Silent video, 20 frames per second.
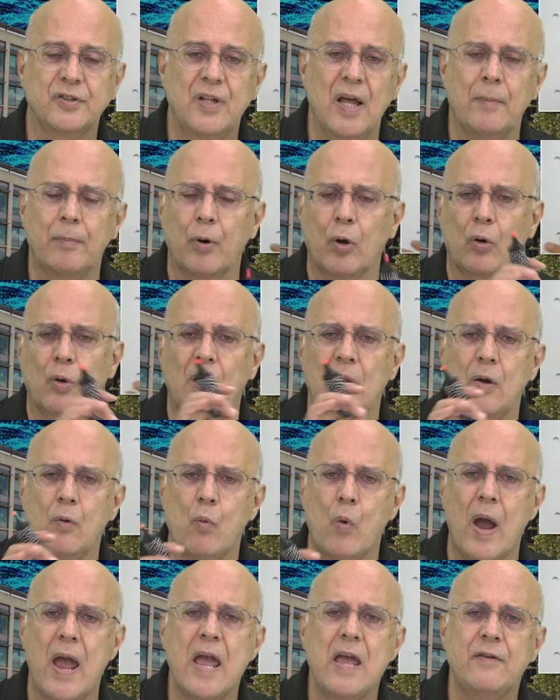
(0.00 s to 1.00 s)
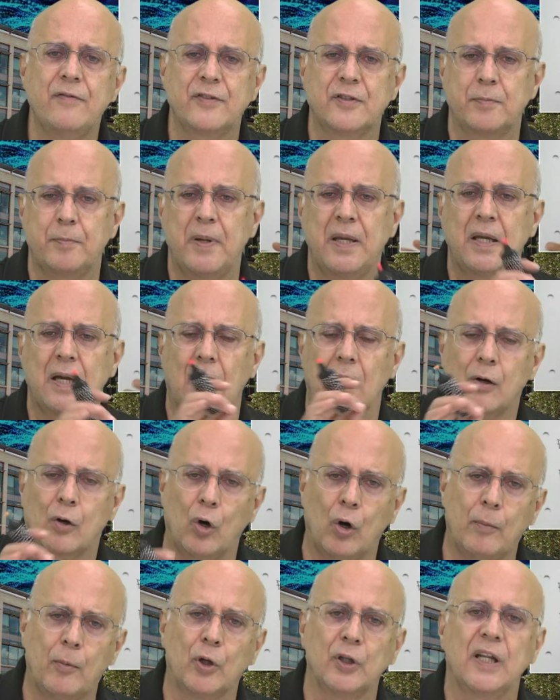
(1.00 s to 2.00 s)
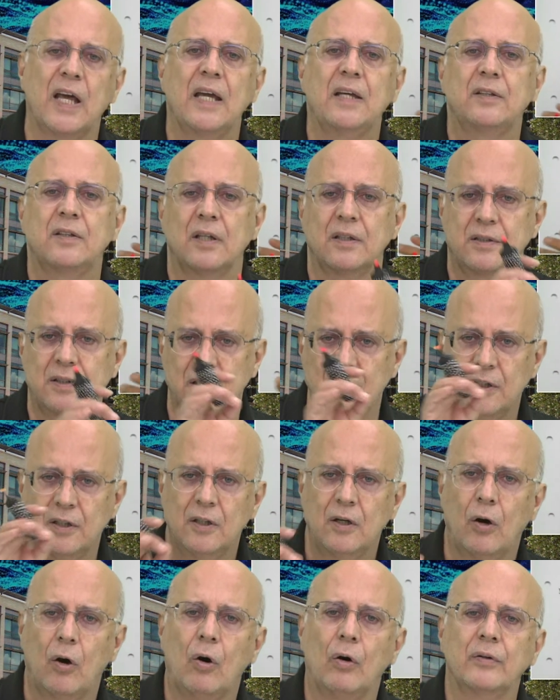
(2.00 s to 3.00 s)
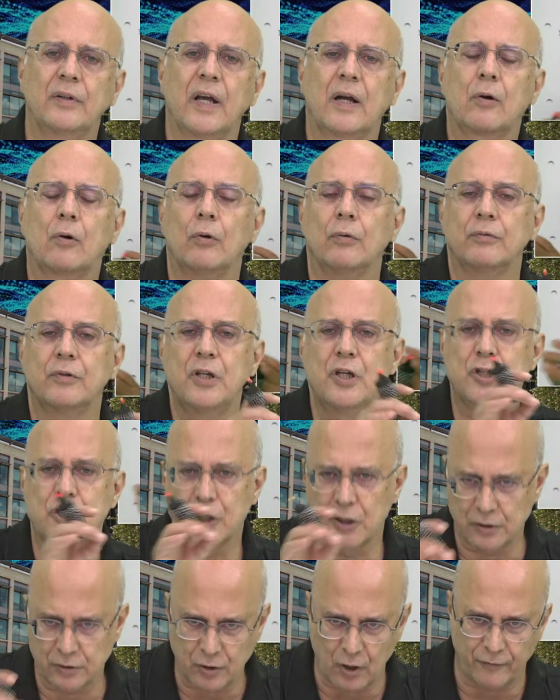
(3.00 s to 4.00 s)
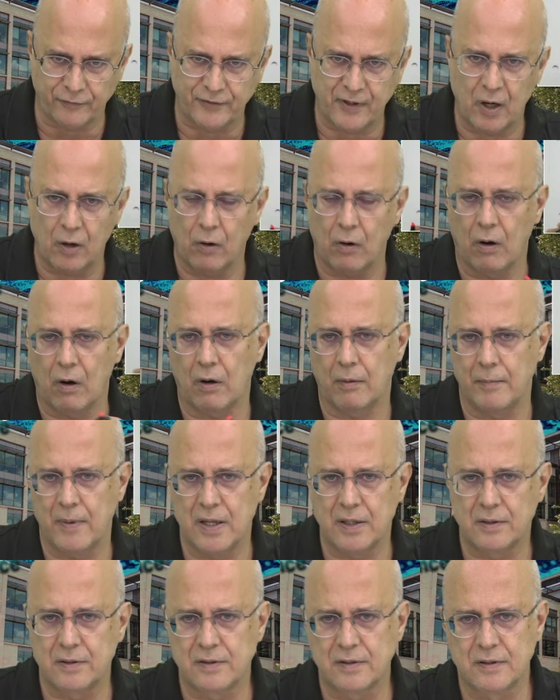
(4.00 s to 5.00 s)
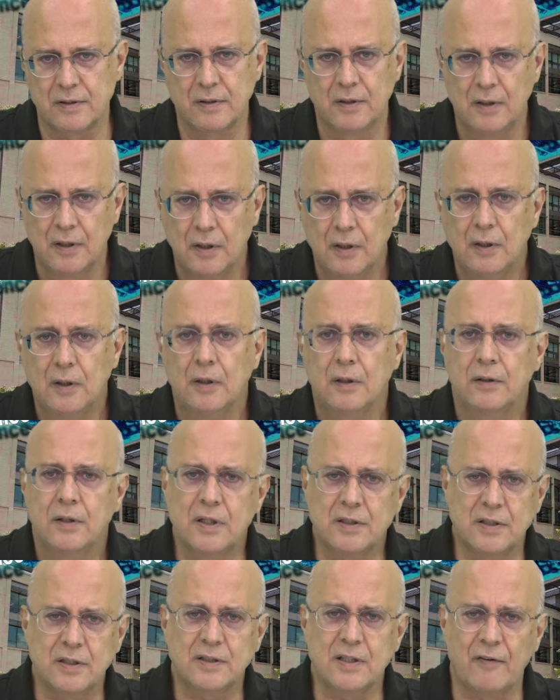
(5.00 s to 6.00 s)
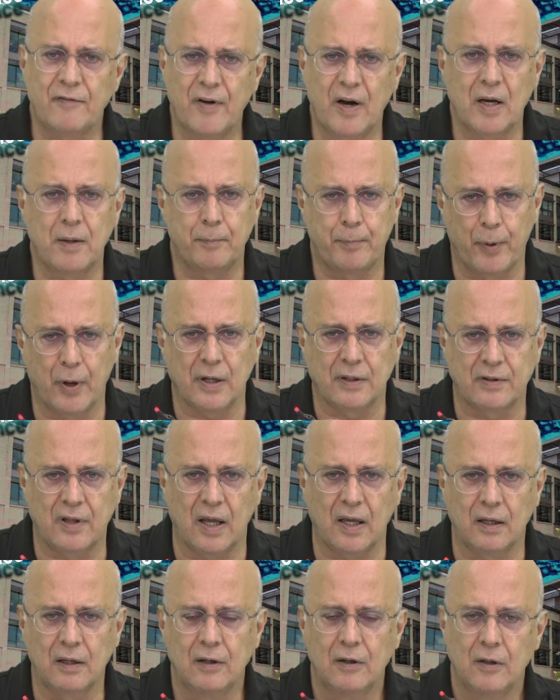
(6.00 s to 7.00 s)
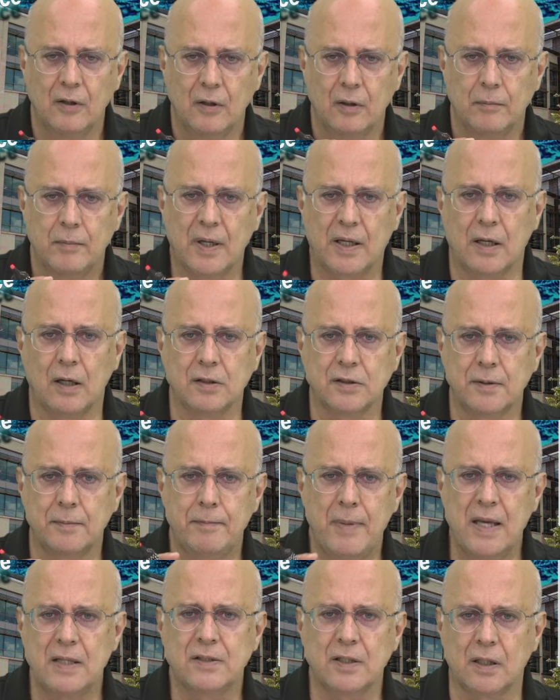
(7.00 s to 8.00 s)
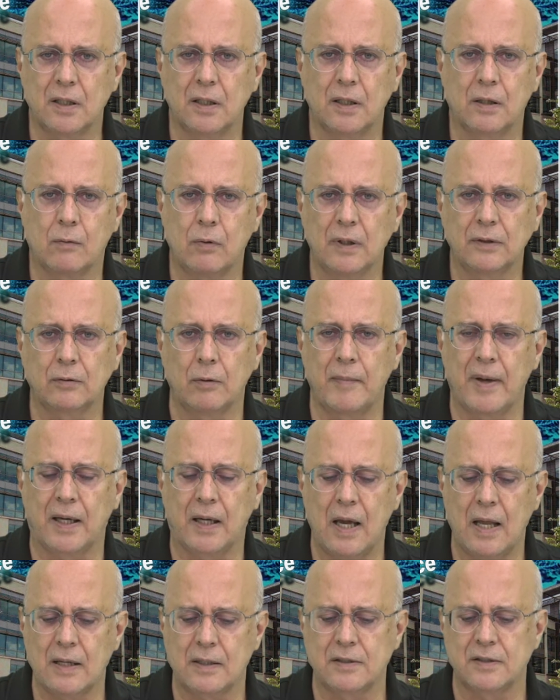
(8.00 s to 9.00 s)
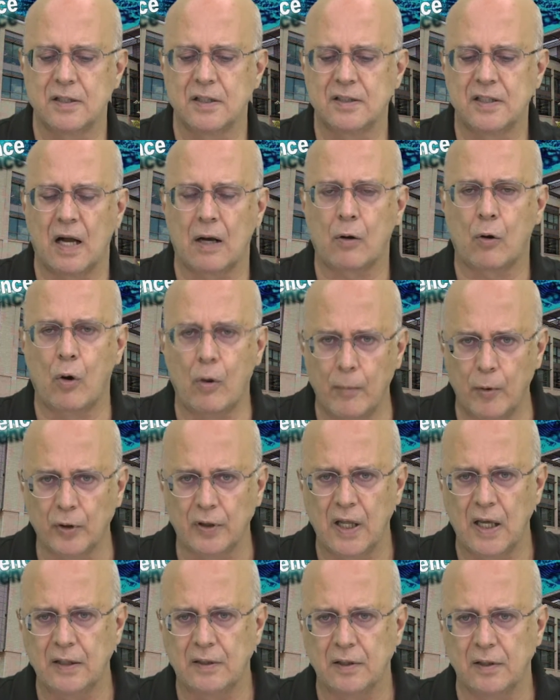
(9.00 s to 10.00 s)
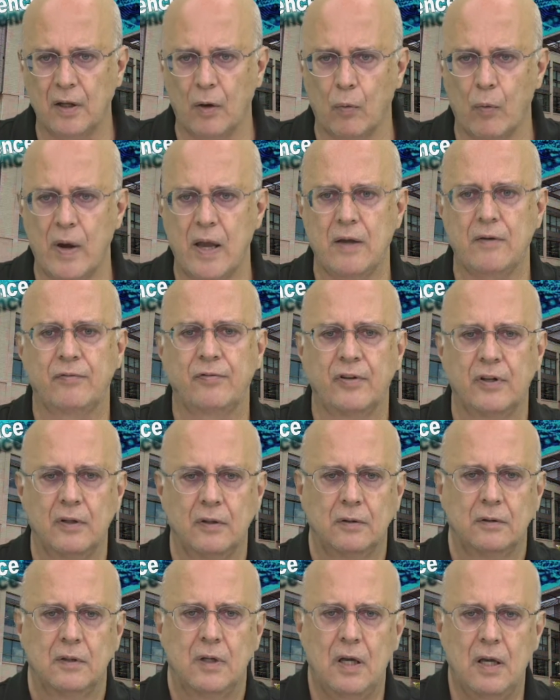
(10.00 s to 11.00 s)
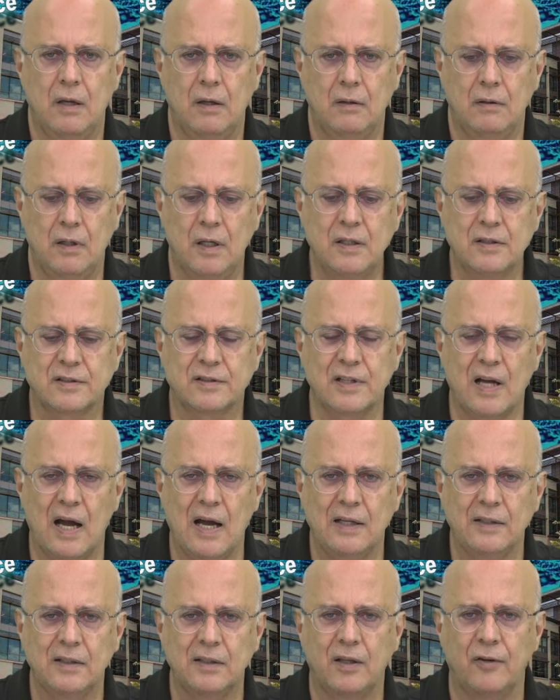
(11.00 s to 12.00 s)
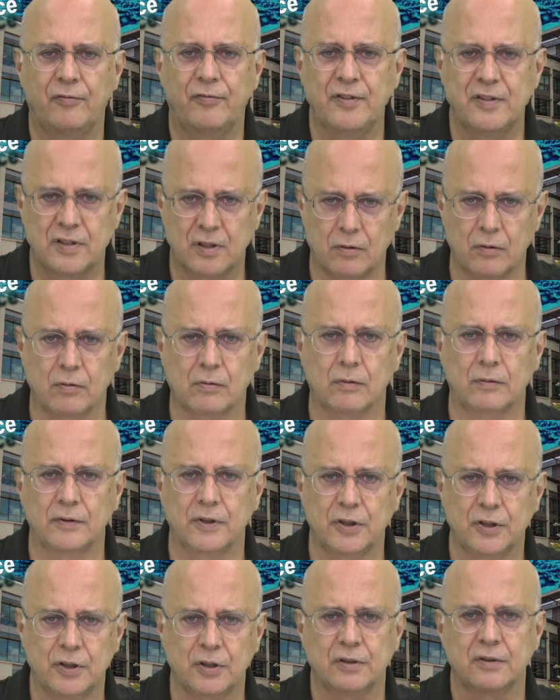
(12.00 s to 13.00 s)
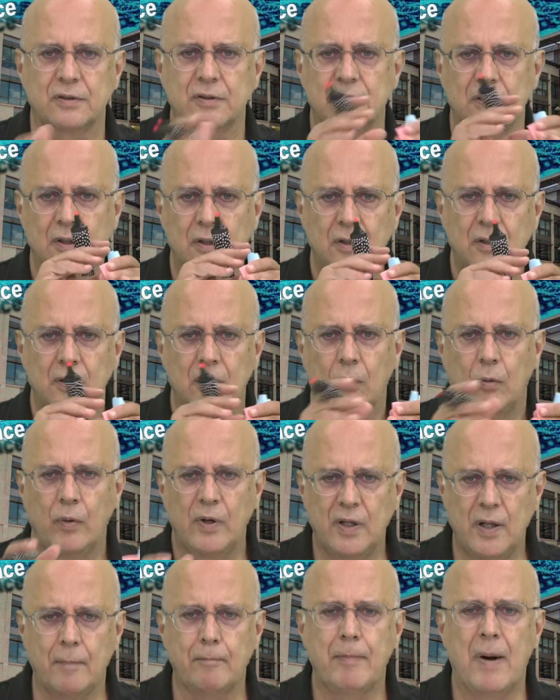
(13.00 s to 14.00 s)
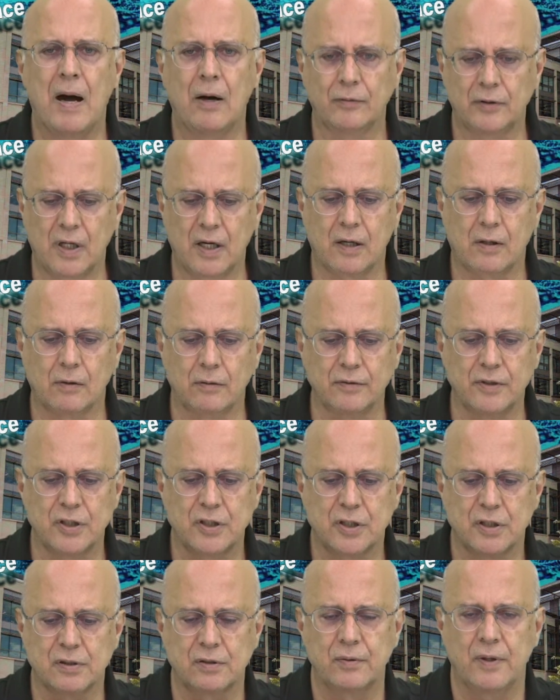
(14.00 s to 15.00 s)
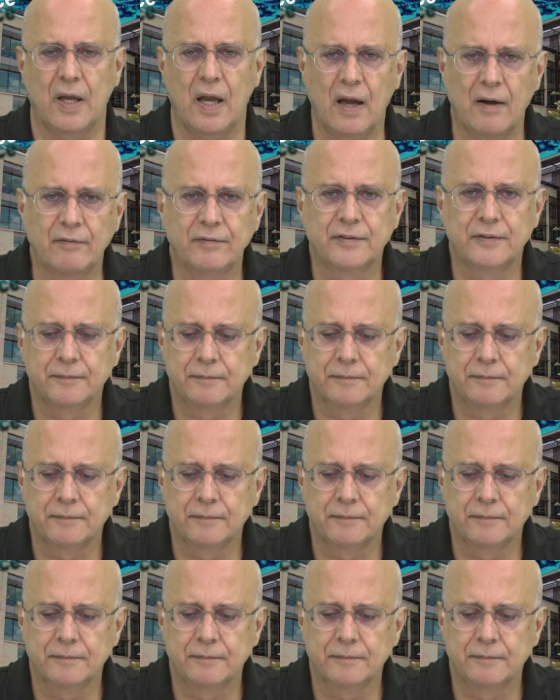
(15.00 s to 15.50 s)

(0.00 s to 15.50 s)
de Broglie waves being accommodated on the conditions of the orbits. This is a very important thing, because basically quantum mechanics is accommodating the wave inside the physical conditions, with the boundary conditions we have.